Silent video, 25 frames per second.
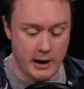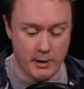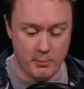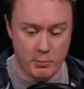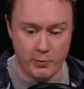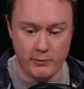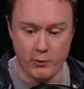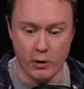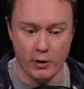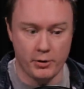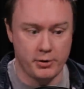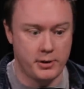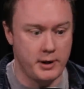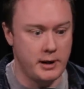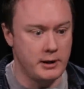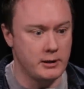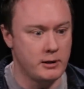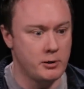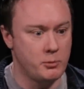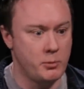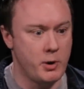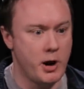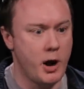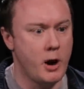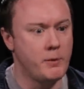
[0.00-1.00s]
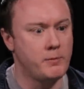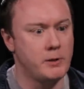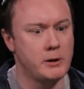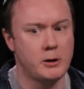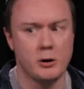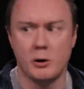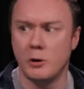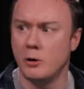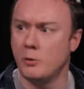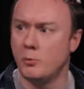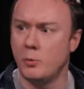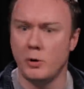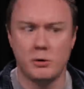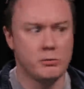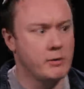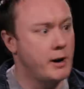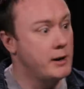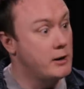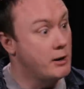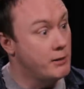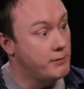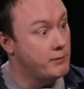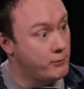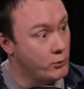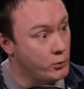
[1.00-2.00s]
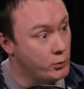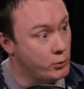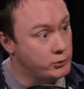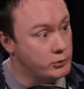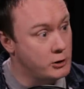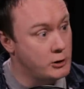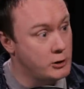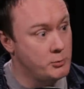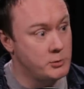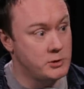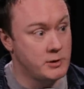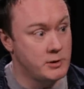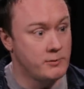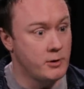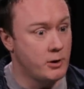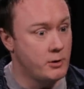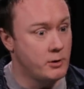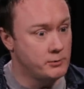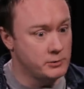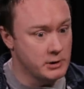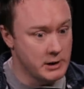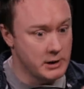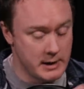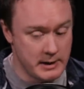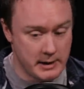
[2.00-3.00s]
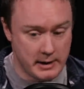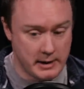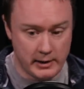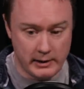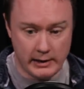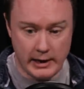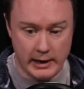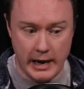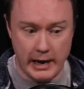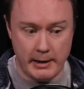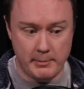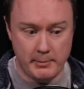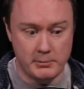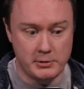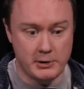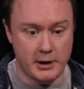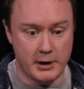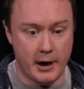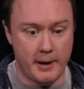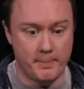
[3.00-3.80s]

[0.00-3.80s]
Um, we've got a thing that we're hopefully doing with Radio 4 soon, which involves games.